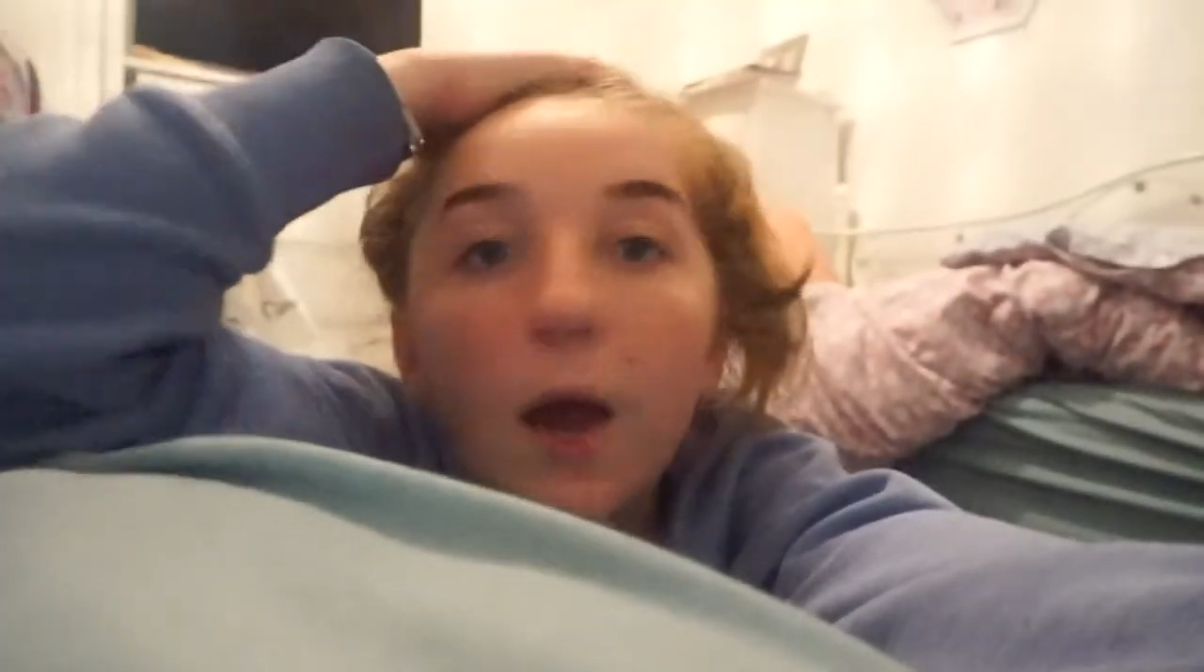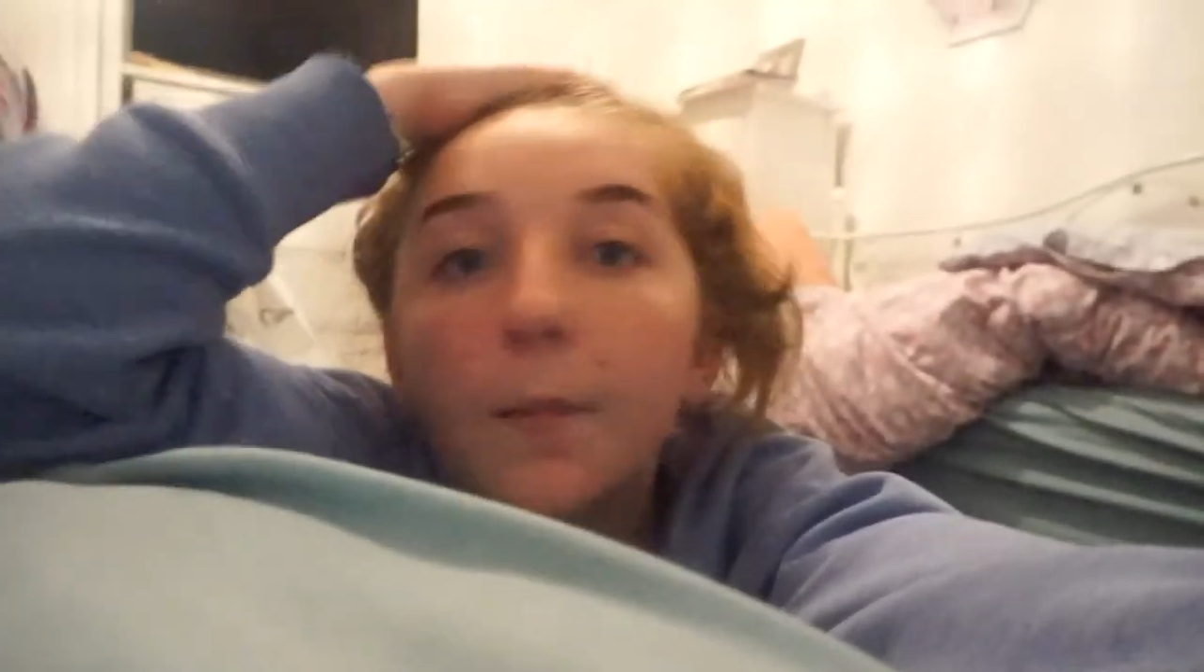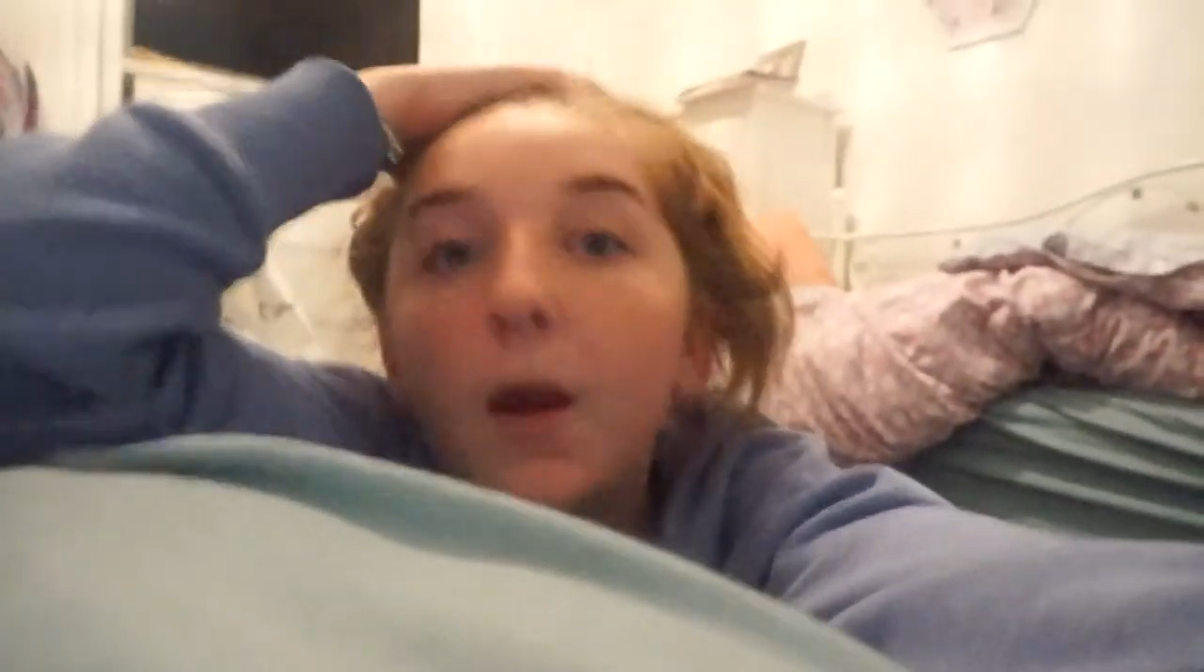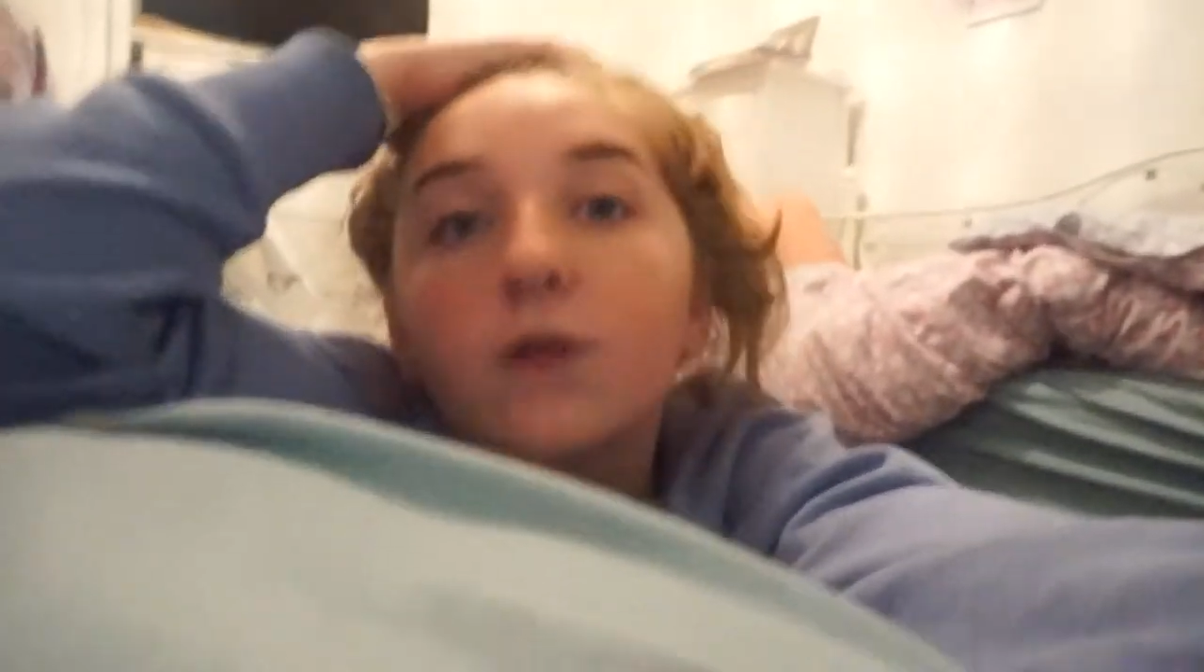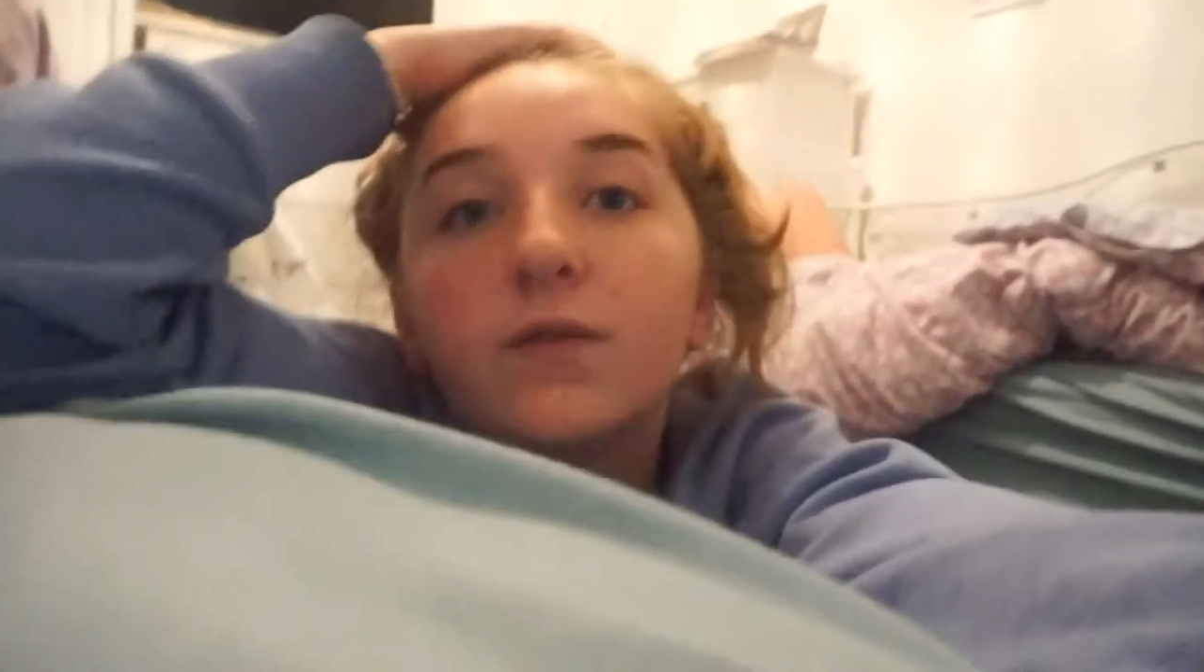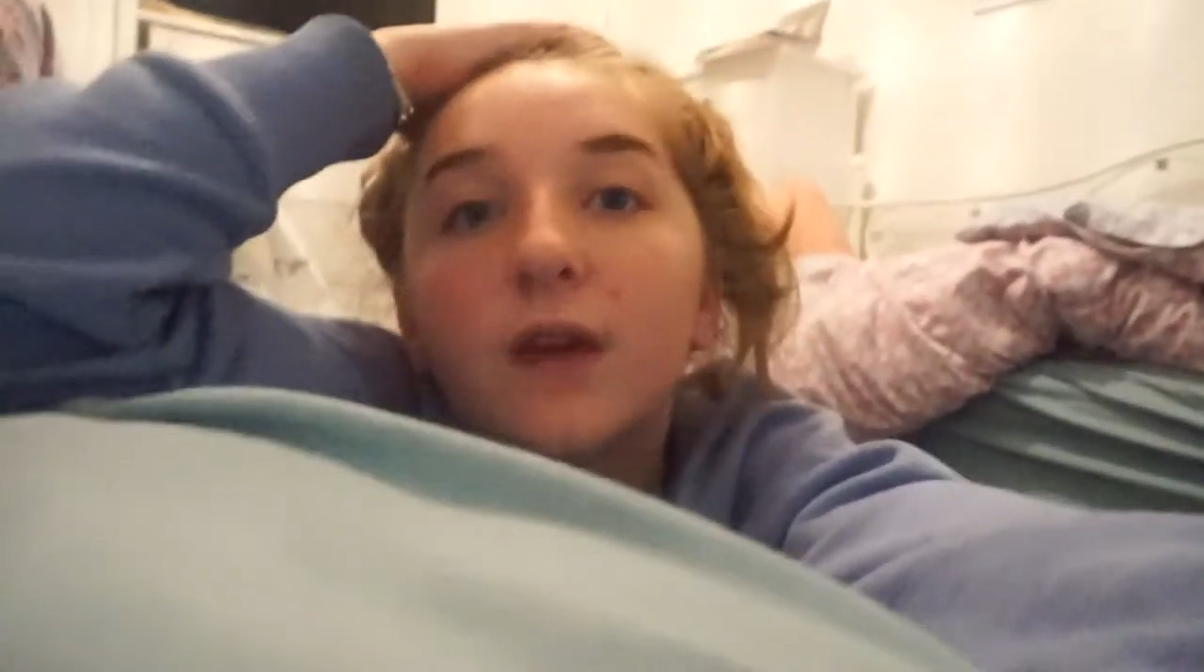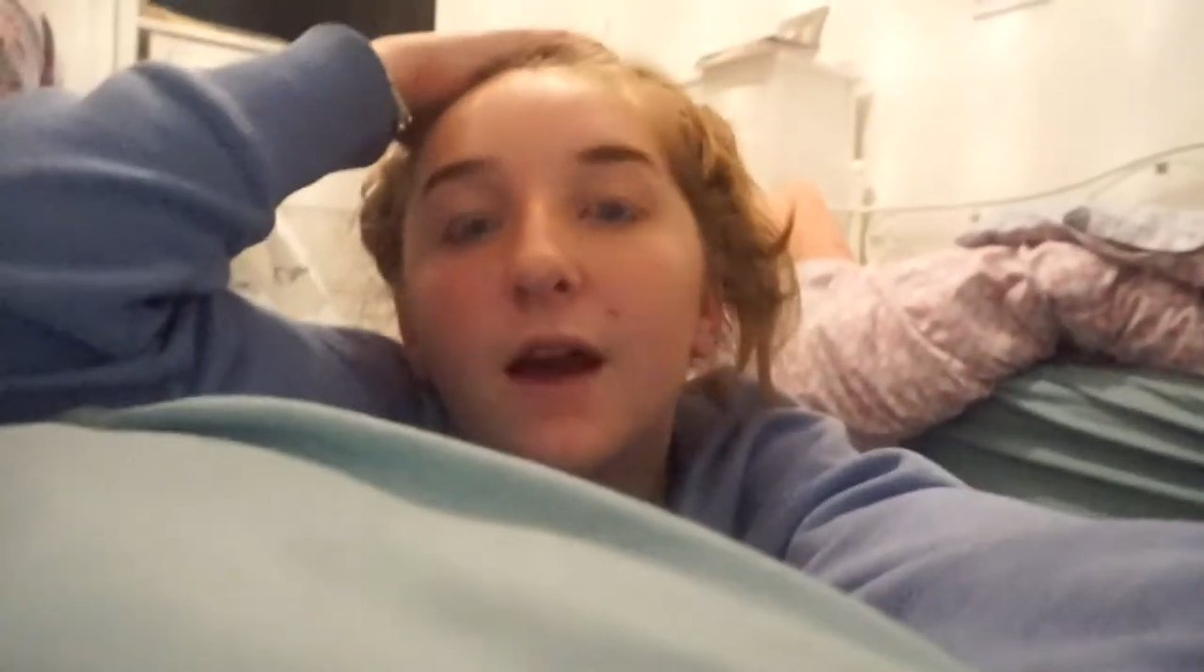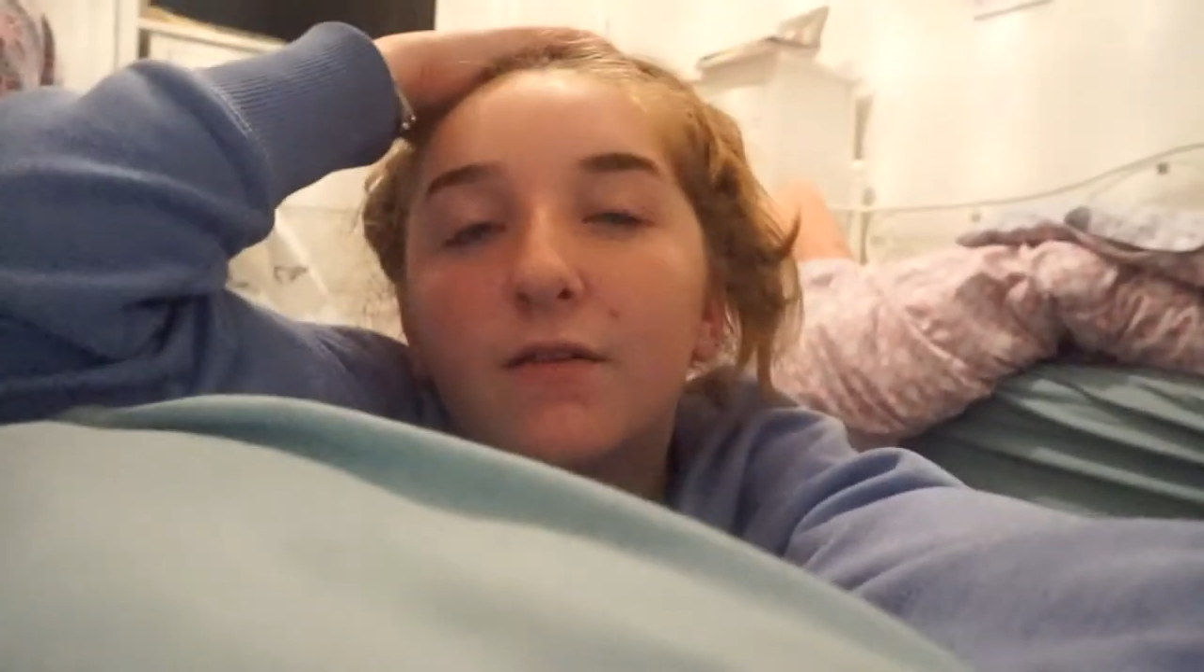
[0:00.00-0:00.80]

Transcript: but hopefully I have